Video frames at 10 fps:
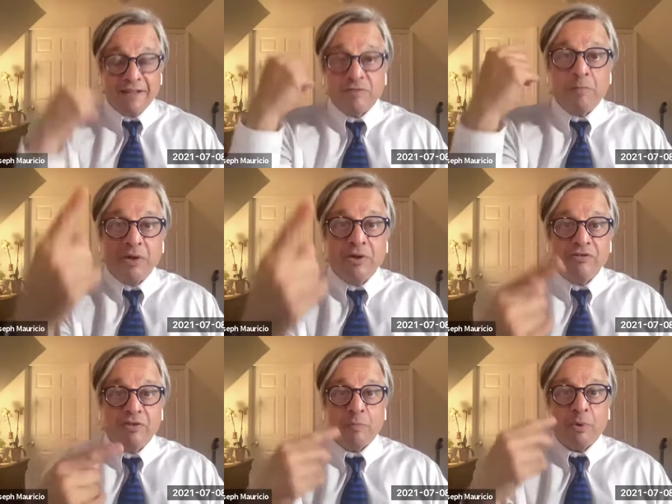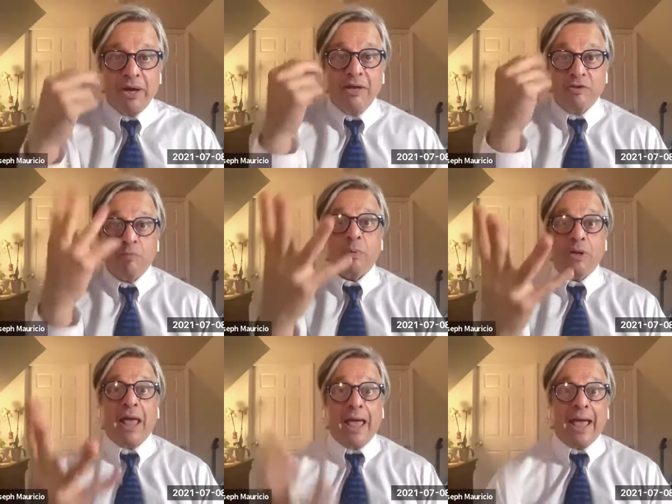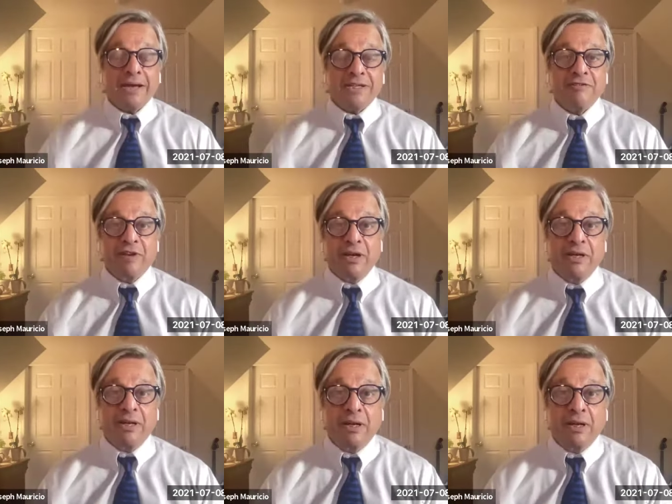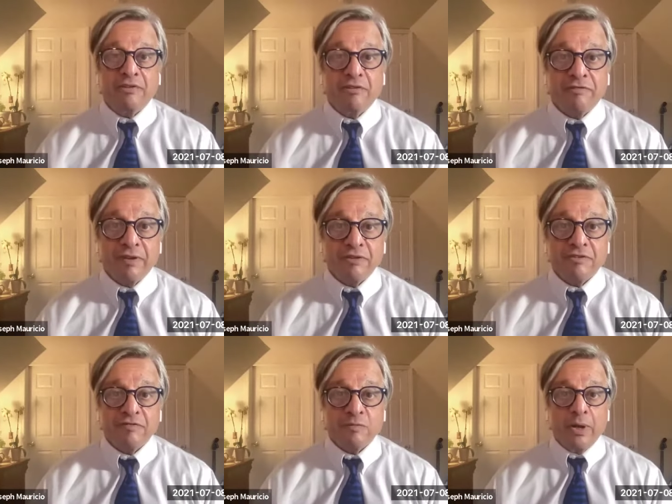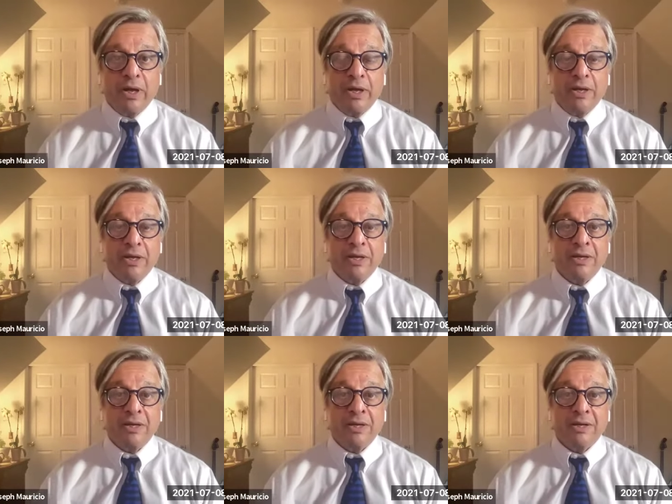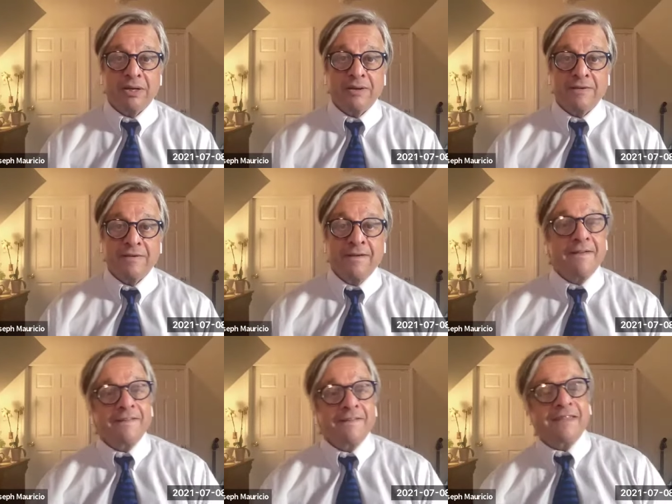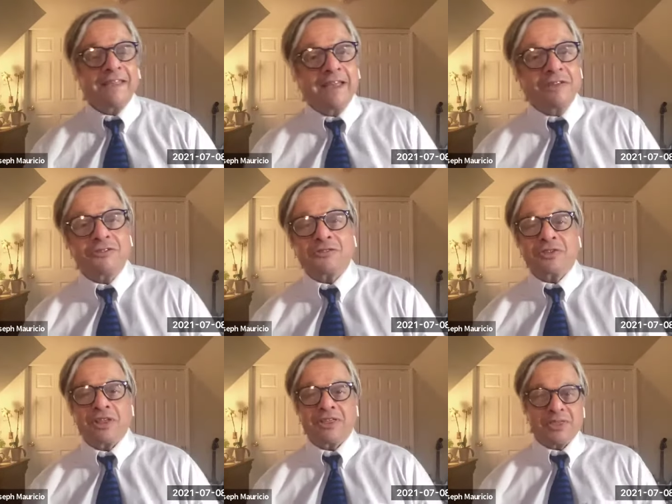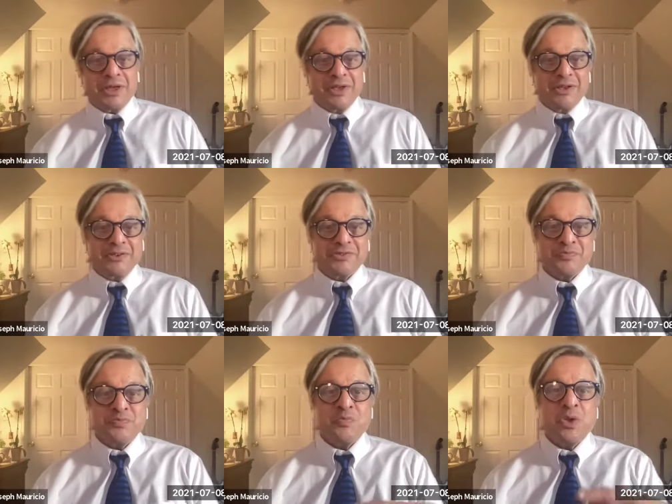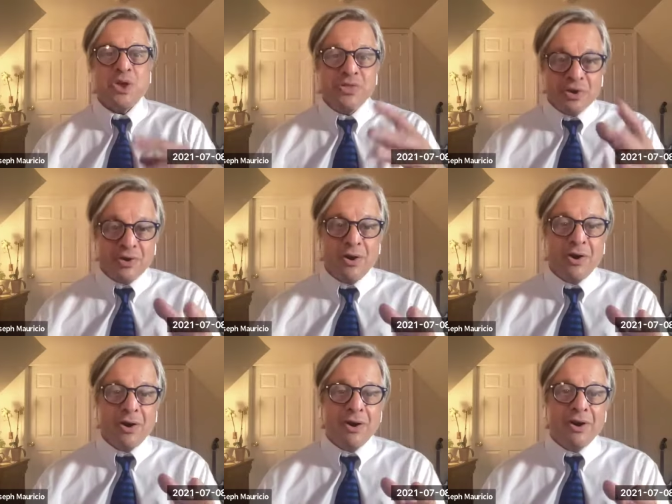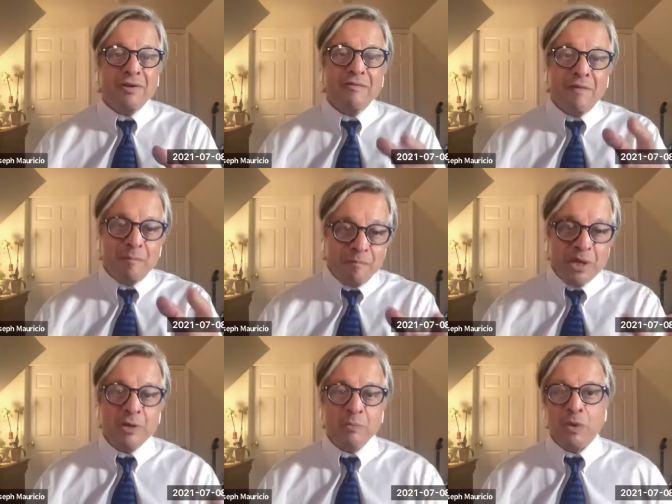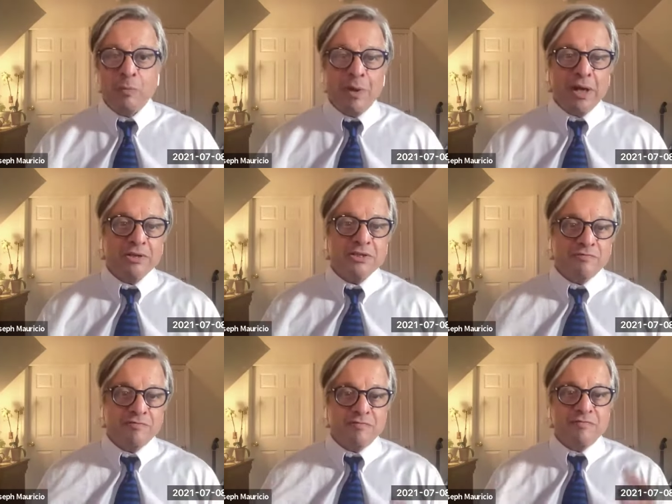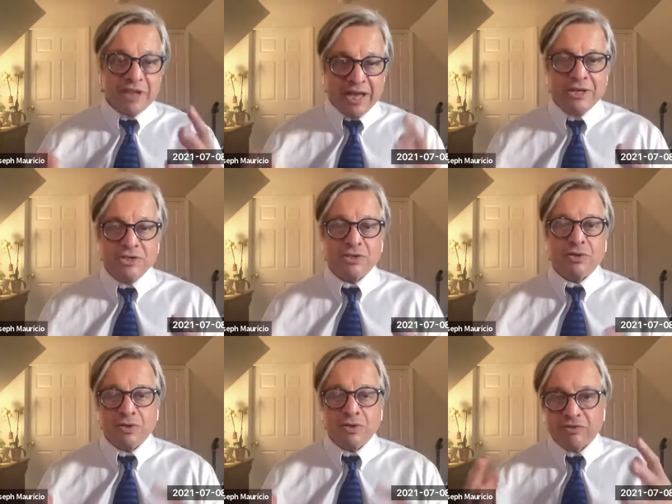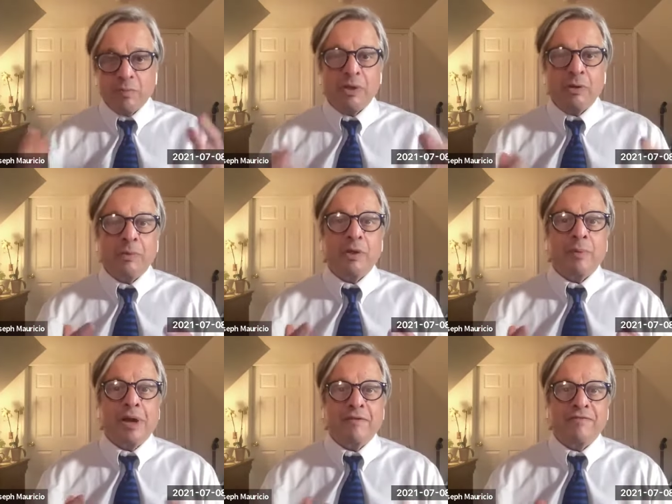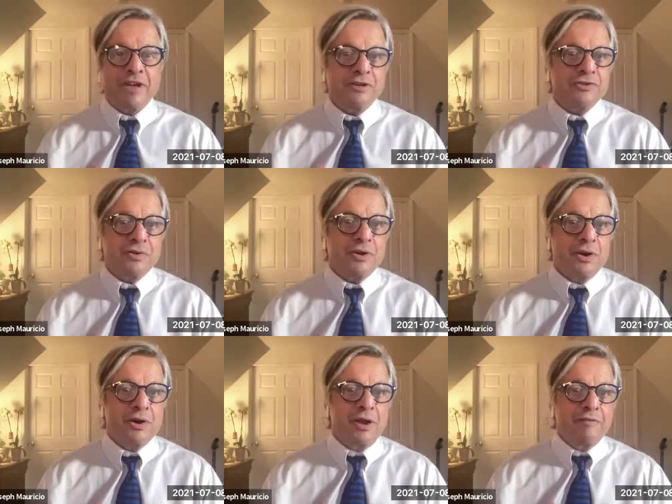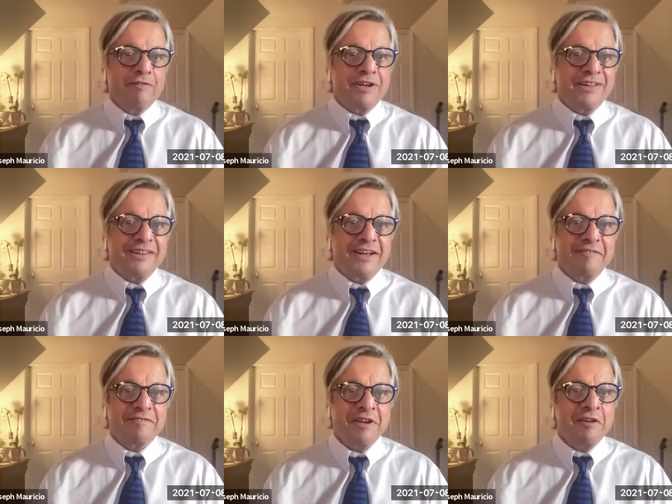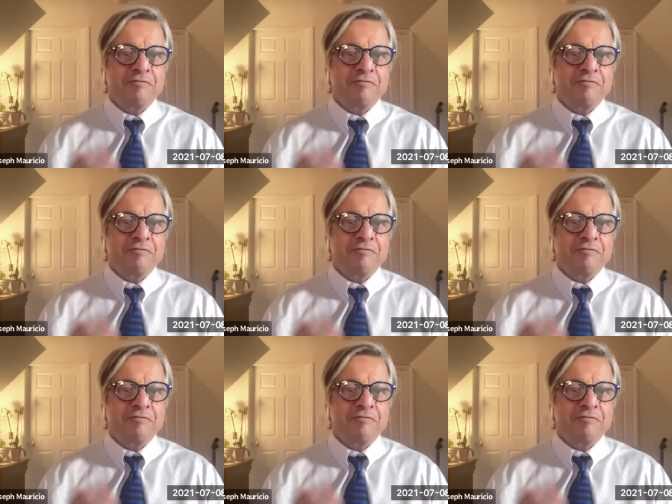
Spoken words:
That's because the brain has been activated in its defensive way. The interesting thing is there are minimal amounts of danger. There's a minimal amount of danger in our everyday life